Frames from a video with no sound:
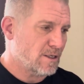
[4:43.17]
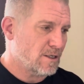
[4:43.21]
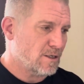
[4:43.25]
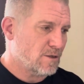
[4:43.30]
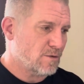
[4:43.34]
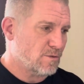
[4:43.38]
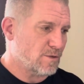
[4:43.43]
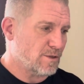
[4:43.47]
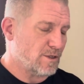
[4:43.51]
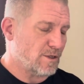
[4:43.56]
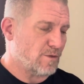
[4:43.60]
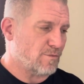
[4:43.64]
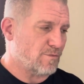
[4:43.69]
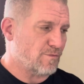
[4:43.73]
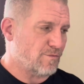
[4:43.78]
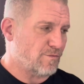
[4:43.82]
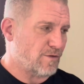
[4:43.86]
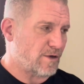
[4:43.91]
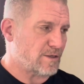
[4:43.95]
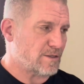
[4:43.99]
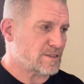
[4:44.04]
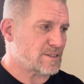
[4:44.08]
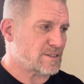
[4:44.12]
with a
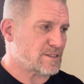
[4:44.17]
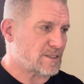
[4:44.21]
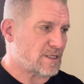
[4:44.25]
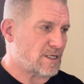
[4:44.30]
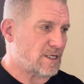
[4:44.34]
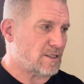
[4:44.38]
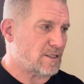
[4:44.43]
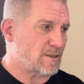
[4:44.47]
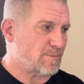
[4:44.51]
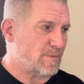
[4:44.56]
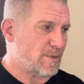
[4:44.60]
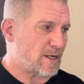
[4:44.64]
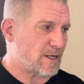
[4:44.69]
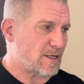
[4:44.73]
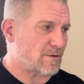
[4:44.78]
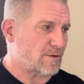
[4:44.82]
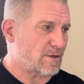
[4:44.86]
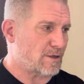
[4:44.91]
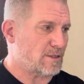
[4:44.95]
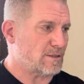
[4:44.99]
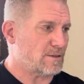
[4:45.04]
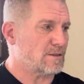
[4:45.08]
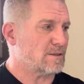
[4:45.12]
very solid
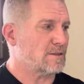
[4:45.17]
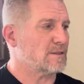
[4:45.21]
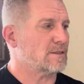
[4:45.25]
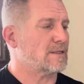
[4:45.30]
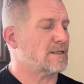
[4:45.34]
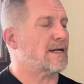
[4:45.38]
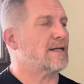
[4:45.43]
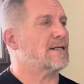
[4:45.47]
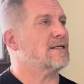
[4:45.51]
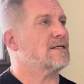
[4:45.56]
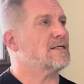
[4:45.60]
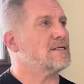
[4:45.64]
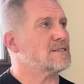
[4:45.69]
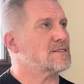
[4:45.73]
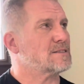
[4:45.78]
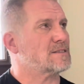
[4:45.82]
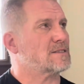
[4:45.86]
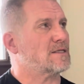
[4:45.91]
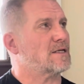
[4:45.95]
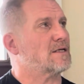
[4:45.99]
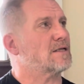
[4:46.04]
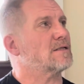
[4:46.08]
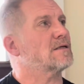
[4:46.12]
background, and he
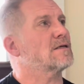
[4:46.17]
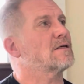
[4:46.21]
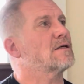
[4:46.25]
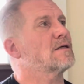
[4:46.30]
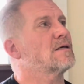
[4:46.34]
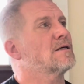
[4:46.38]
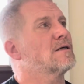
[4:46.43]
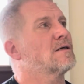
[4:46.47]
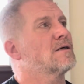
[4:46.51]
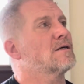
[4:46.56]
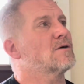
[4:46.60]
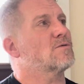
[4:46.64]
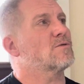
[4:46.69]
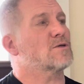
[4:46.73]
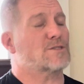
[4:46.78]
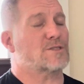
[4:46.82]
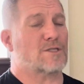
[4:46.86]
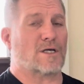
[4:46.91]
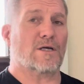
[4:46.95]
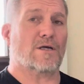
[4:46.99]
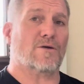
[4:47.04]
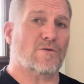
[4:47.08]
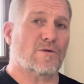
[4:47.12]
said, which
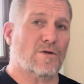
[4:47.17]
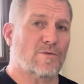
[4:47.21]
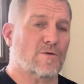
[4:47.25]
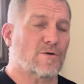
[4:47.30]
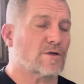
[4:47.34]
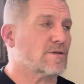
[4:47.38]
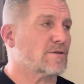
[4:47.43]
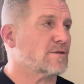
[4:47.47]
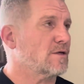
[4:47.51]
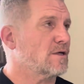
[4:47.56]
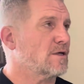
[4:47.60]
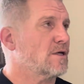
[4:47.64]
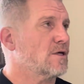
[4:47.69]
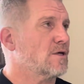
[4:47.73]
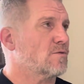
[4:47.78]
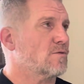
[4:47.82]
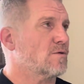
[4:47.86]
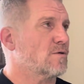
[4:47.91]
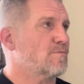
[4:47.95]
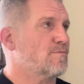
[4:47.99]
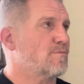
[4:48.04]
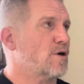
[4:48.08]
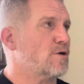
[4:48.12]
I agree with,
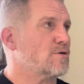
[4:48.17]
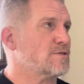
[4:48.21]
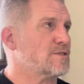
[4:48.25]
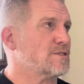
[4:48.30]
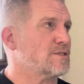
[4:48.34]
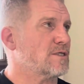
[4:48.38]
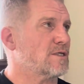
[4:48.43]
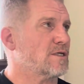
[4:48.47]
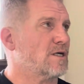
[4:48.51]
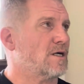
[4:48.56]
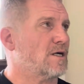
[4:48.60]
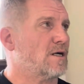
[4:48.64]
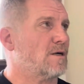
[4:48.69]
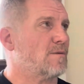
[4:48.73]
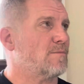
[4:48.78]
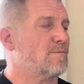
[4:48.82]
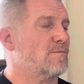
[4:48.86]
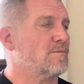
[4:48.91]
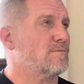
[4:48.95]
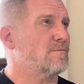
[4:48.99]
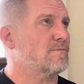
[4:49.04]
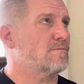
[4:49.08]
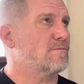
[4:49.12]
when posting
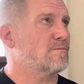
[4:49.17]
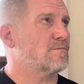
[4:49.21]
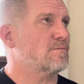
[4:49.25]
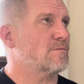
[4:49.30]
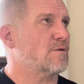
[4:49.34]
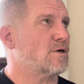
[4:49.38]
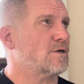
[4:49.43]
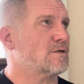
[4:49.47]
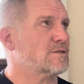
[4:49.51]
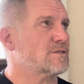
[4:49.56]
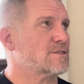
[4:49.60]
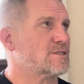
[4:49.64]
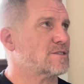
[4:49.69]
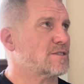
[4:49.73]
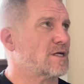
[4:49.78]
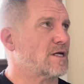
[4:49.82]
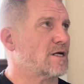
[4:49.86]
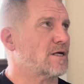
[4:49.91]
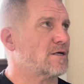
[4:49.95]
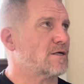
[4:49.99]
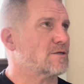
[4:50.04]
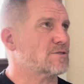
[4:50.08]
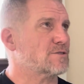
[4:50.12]
up on
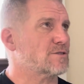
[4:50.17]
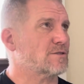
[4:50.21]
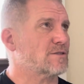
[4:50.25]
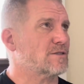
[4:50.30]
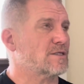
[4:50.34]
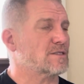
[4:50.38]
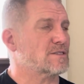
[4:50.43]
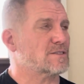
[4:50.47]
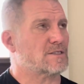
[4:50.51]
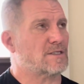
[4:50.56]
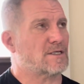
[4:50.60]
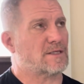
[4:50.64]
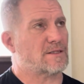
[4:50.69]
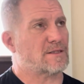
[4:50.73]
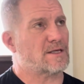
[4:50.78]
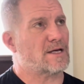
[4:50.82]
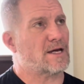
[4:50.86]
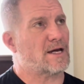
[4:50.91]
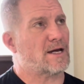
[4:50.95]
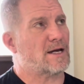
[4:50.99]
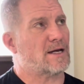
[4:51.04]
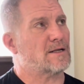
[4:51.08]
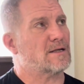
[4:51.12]
stairs or things like
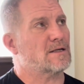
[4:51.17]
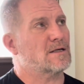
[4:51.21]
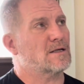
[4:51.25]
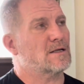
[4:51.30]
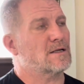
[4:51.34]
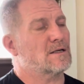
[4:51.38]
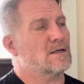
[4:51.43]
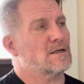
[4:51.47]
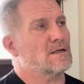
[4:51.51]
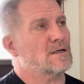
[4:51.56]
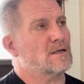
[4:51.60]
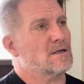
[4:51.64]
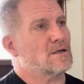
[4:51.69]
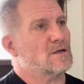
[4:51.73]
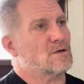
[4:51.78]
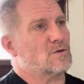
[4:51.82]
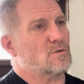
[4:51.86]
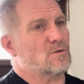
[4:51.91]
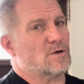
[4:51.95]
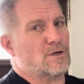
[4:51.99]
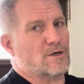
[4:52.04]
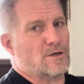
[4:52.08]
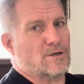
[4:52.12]
that,
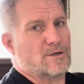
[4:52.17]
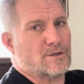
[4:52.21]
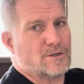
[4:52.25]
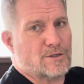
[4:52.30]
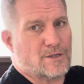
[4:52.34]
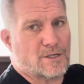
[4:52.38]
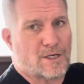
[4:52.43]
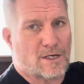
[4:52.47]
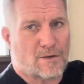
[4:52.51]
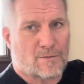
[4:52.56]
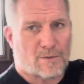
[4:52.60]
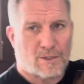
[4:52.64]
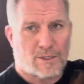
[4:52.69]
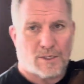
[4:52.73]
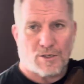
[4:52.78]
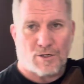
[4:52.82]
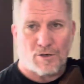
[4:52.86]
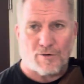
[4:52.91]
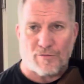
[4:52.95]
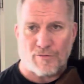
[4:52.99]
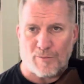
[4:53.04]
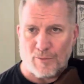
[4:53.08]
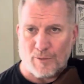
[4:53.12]
where you can't really
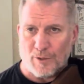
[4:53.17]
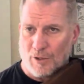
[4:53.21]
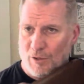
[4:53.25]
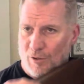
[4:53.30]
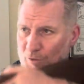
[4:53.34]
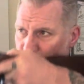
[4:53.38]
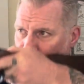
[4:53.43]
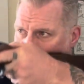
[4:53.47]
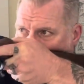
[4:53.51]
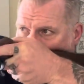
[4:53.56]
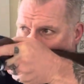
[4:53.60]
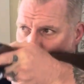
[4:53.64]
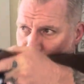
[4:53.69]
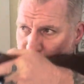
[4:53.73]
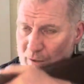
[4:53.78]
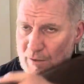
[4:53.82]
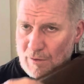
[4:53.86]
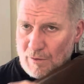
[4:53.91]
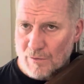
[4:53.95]
go from a low ready,